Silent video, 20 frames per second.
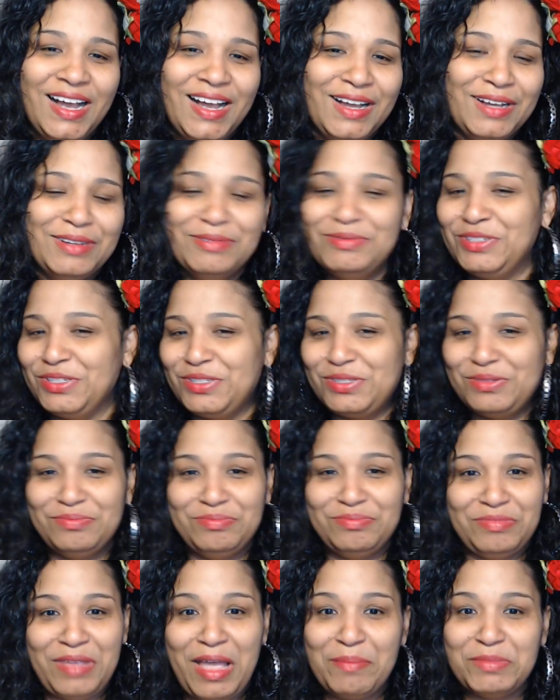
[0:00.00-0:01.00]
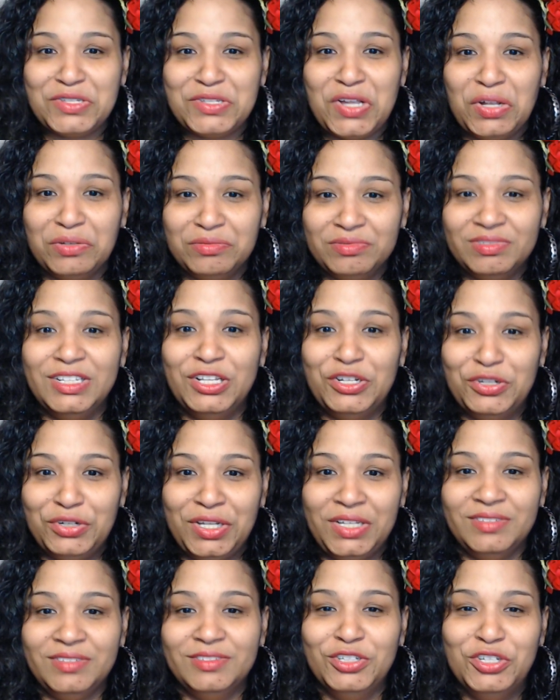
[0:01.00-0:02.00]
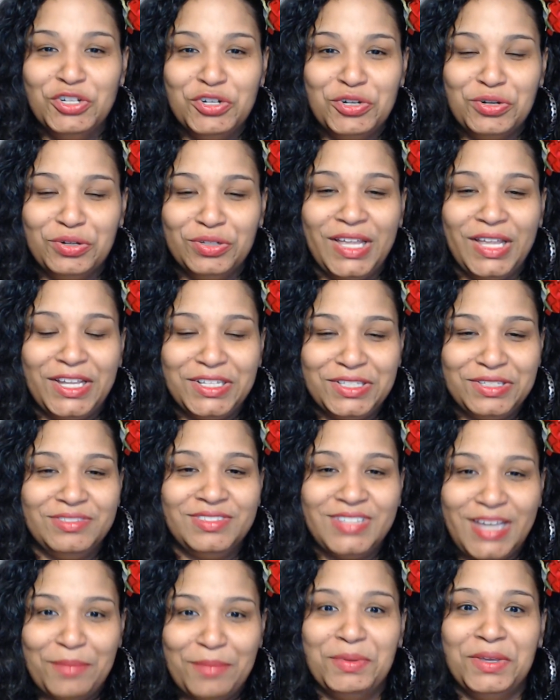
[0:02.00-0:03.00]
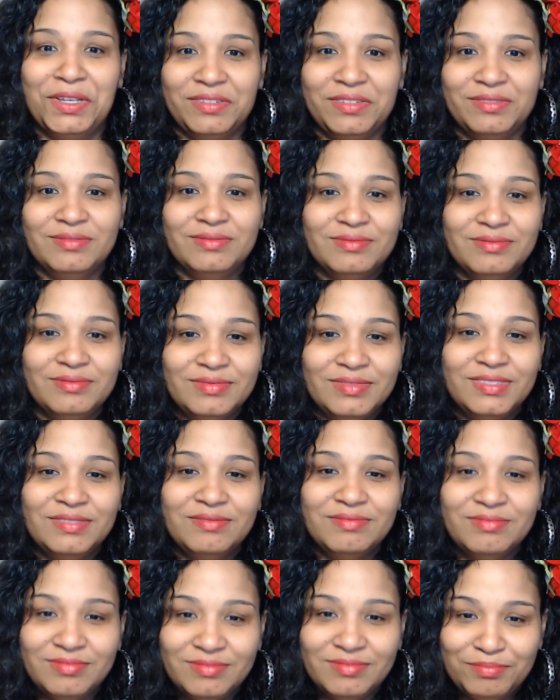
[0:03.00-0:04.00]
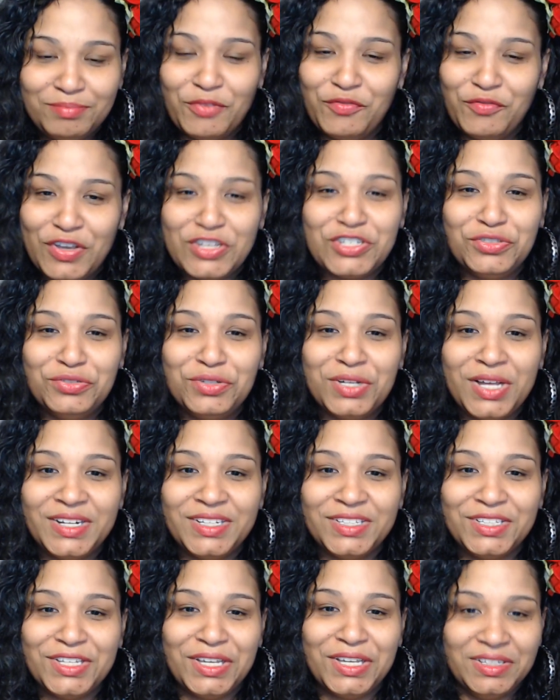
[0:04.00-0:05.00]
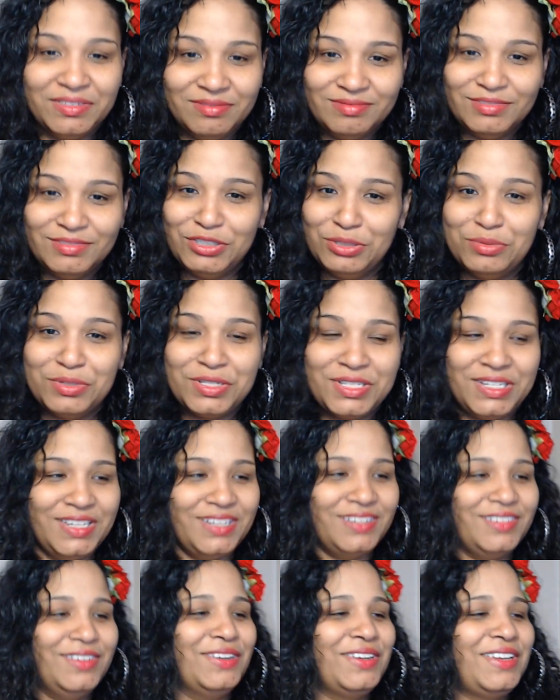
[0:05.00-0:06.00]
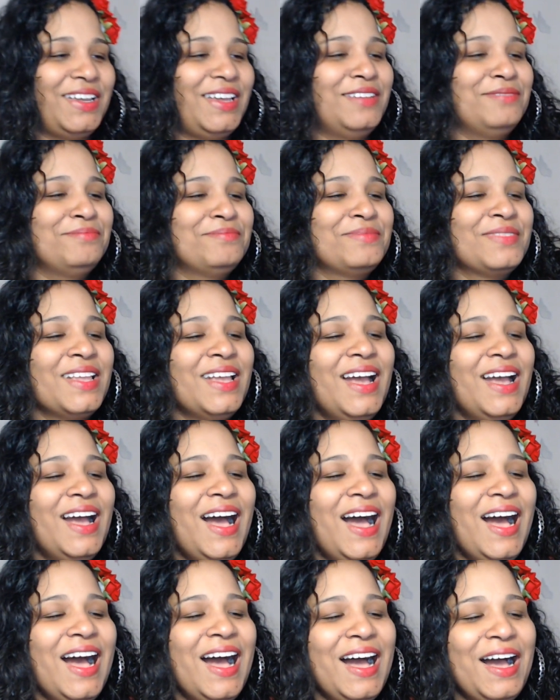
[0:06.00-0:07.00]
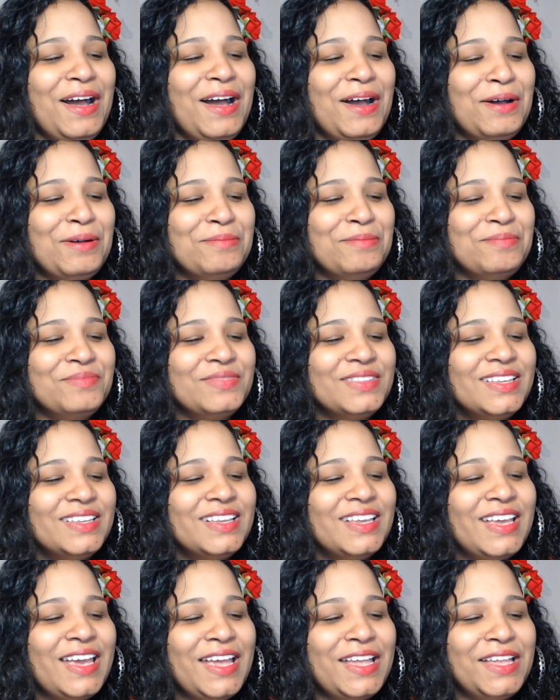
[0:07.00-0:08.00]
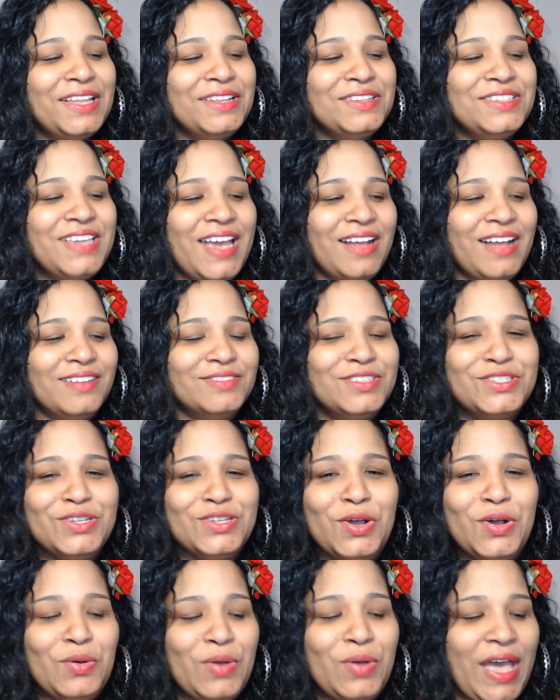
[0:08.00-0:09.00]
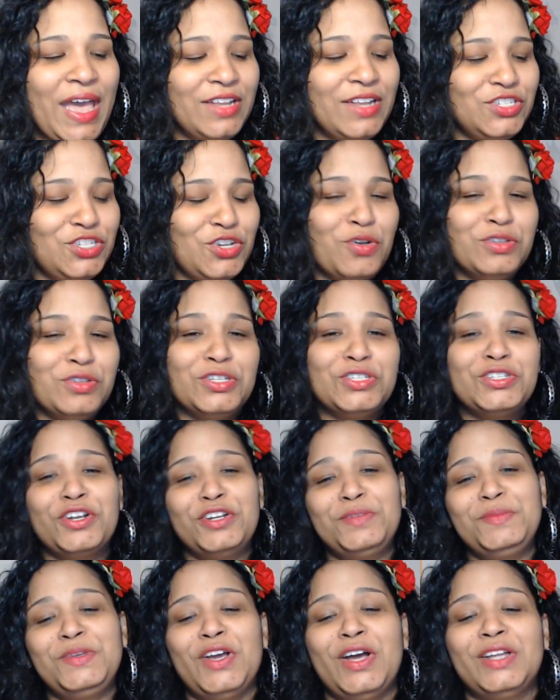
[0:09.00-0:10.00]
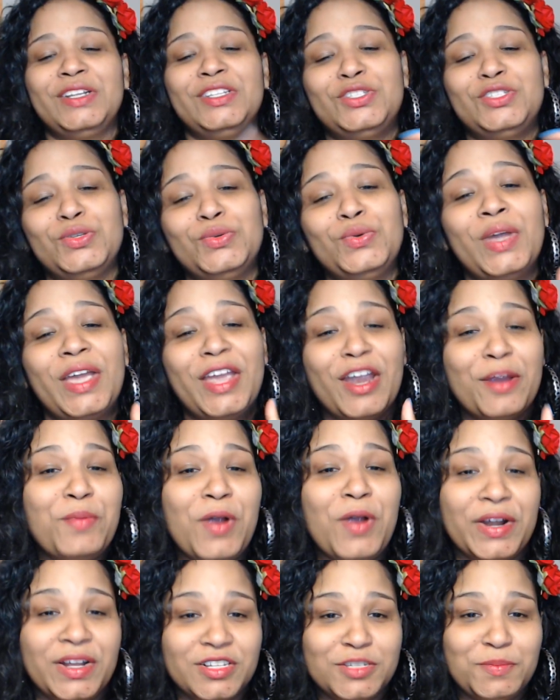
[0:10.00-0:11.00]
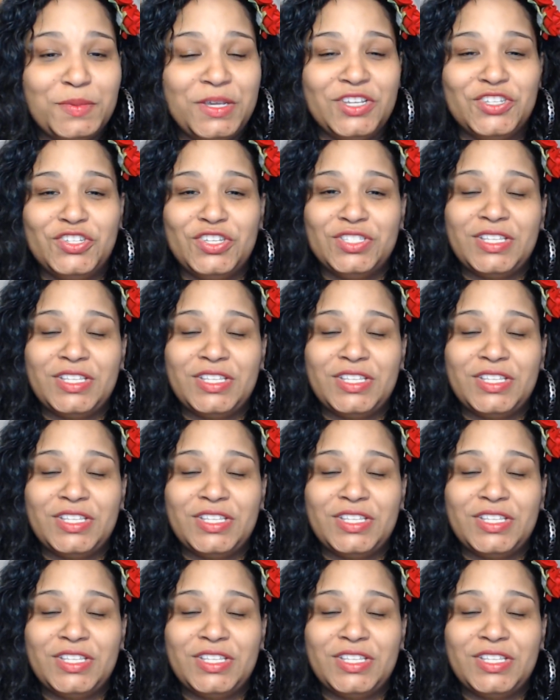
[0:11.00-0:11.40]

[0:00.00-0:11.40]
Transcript: Just Amazon, literally Google, like type in professional cutting kit, you will see it. Okay. And yeah, so, and she also turned me on to hair products because she's like,